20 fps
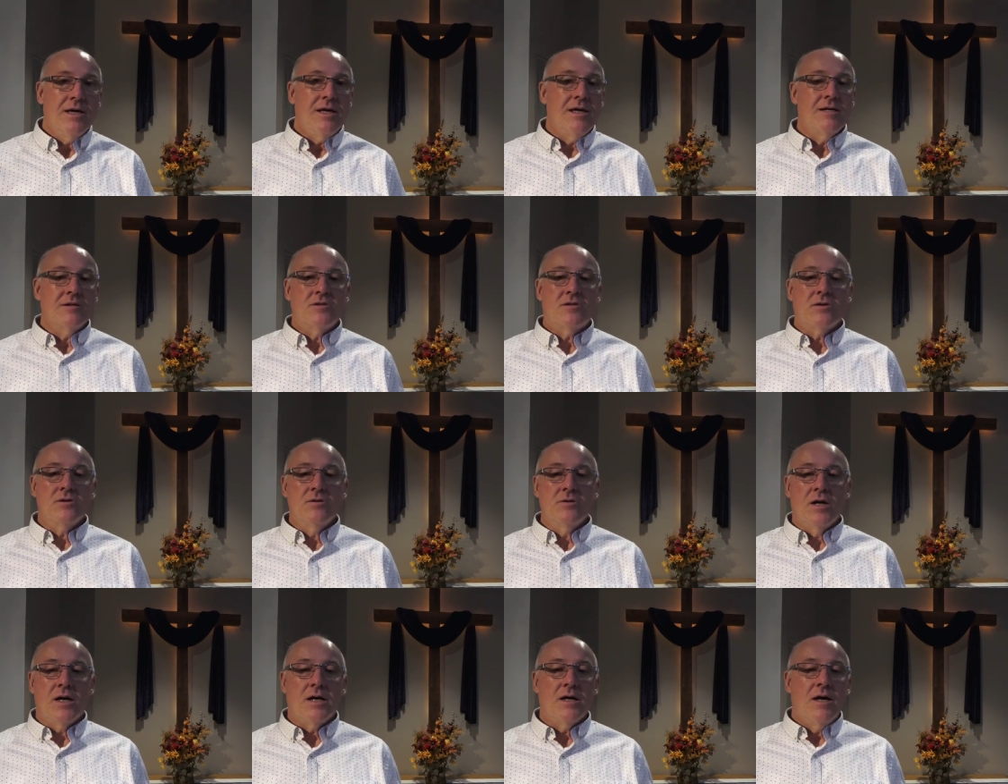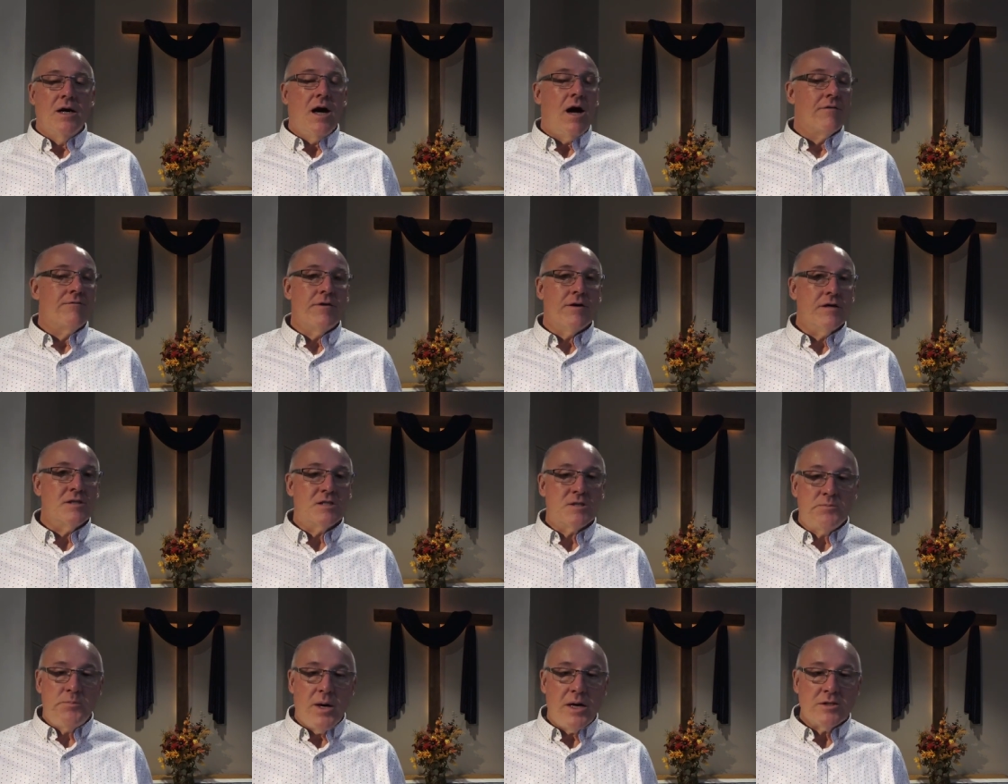into a, a very
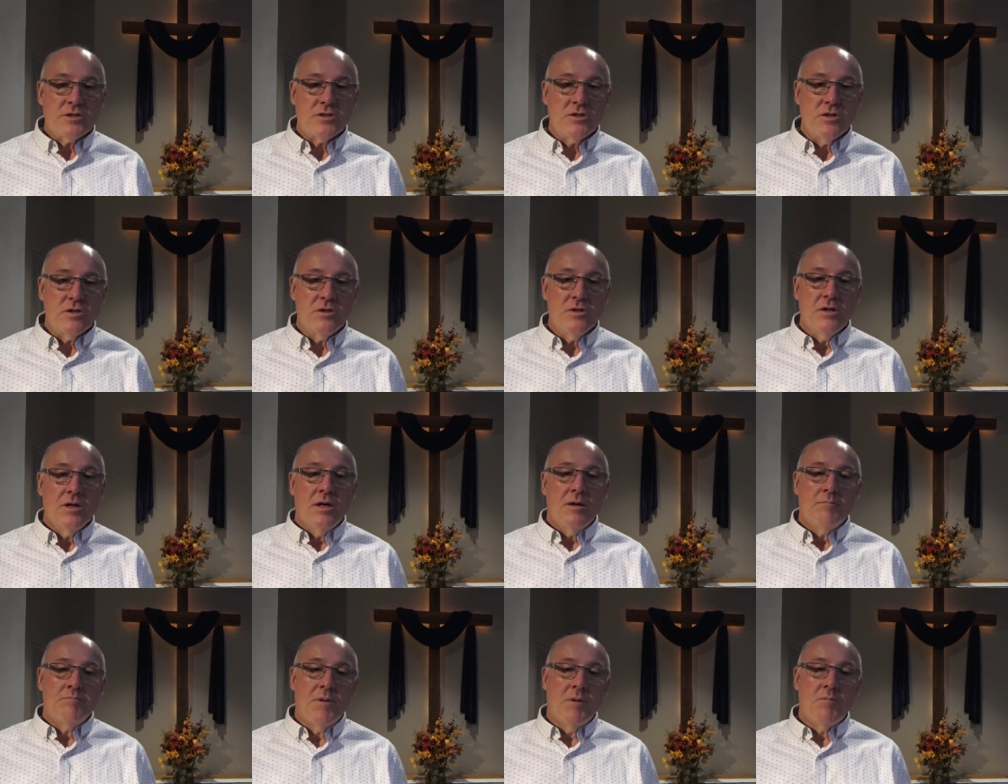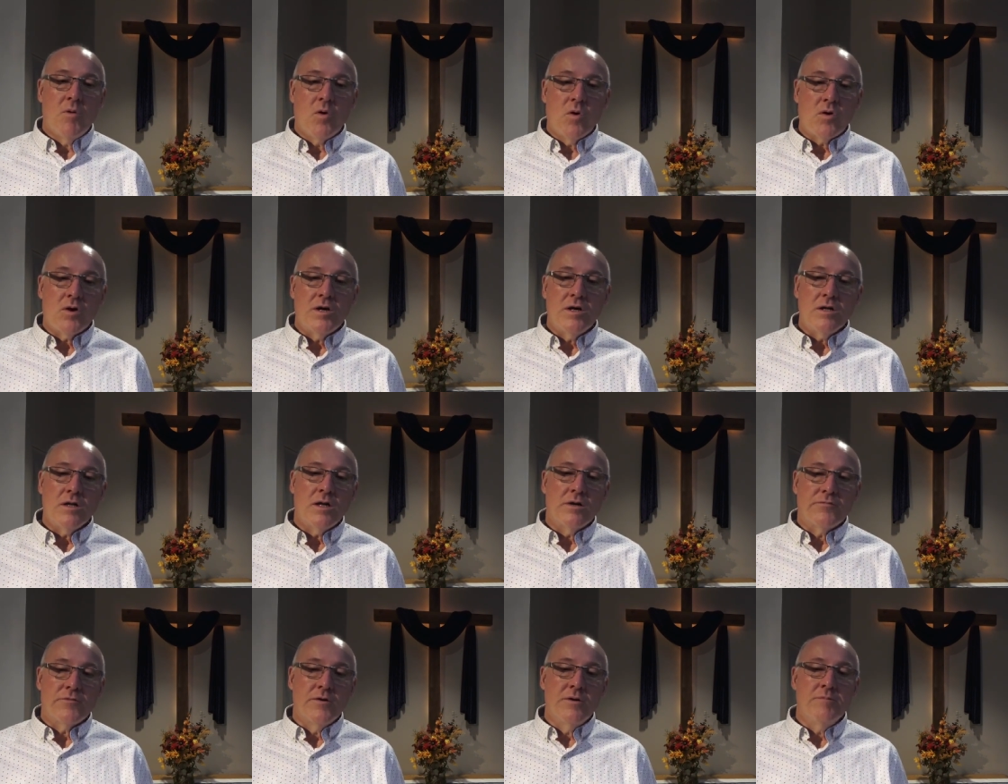special memorial
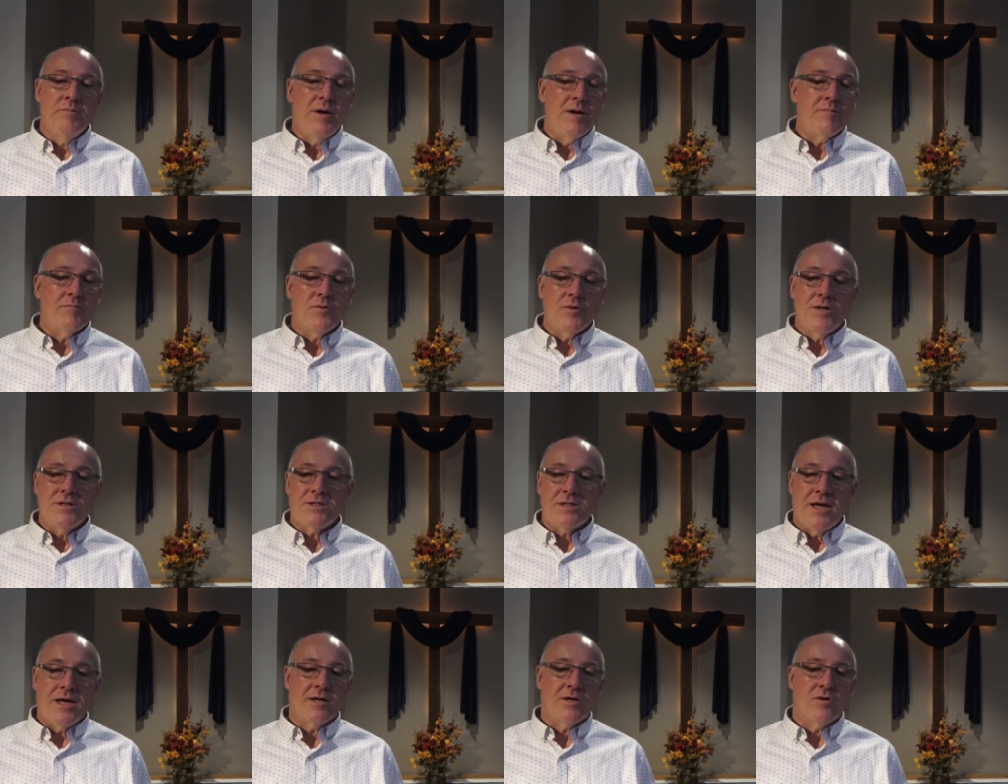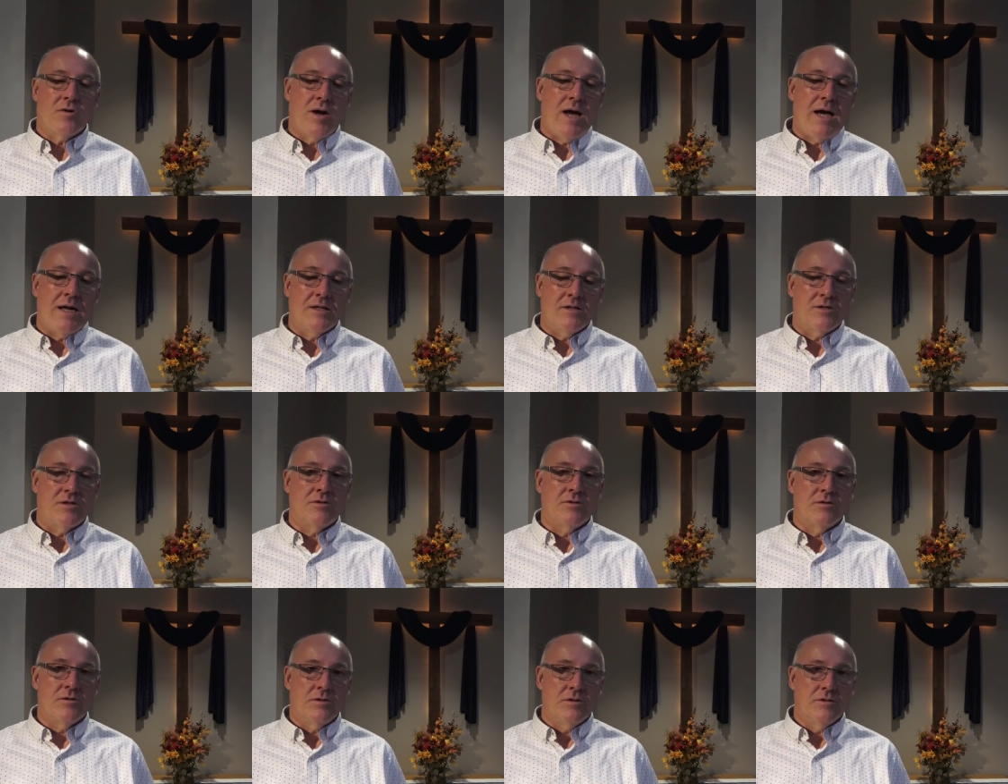of remembrance and
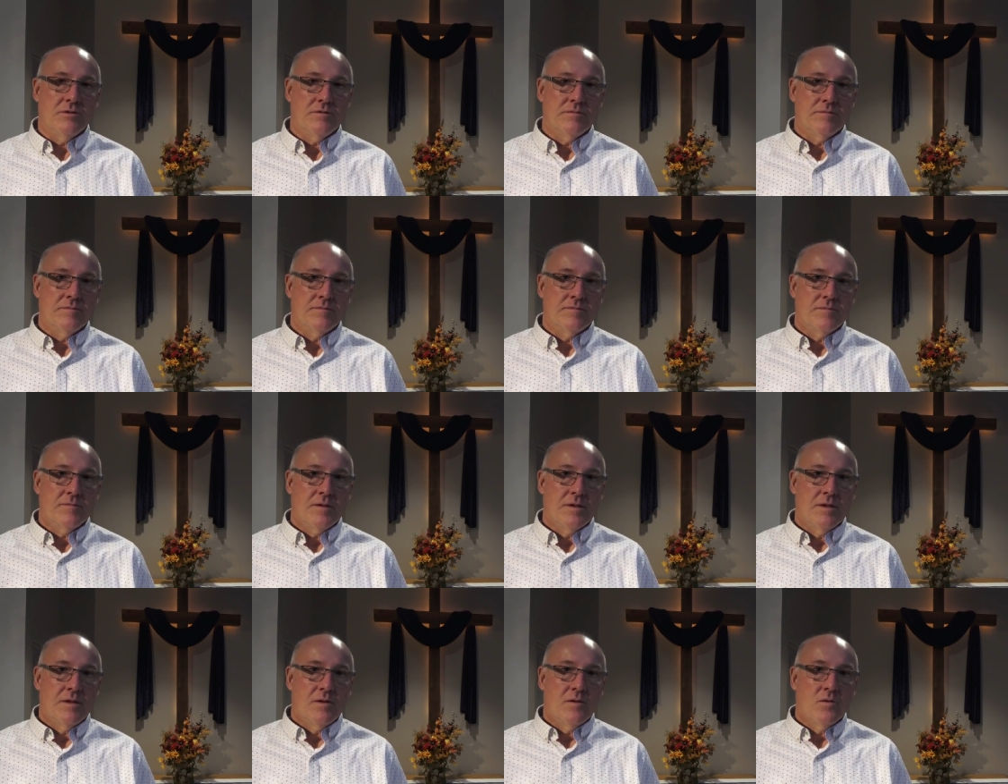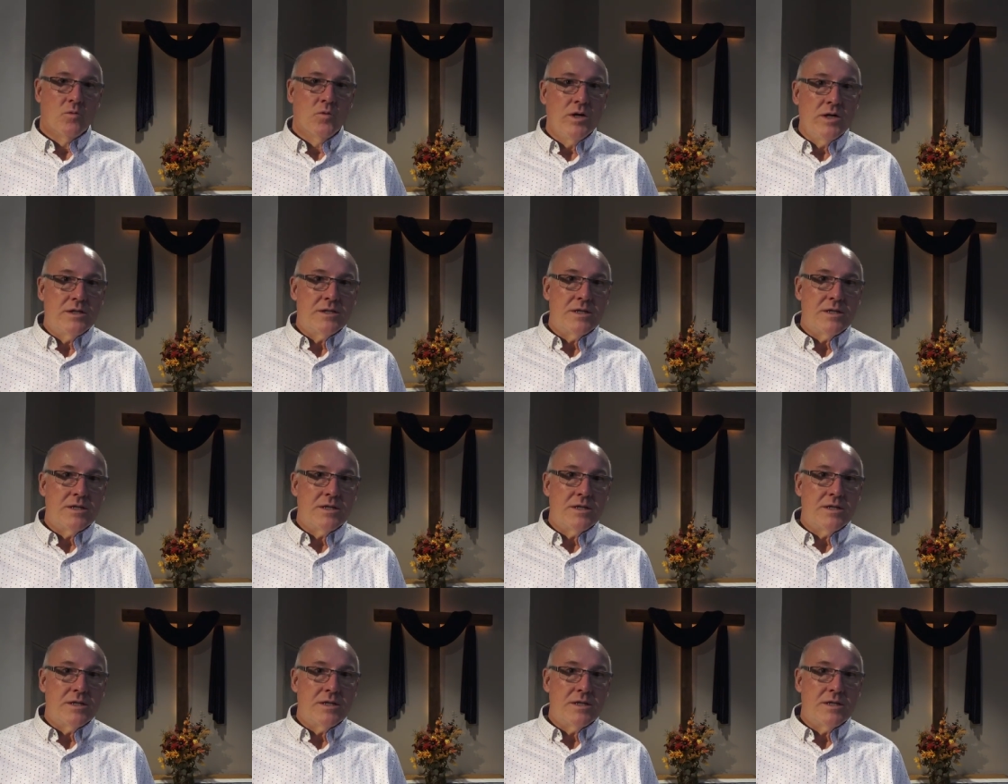gratitude. We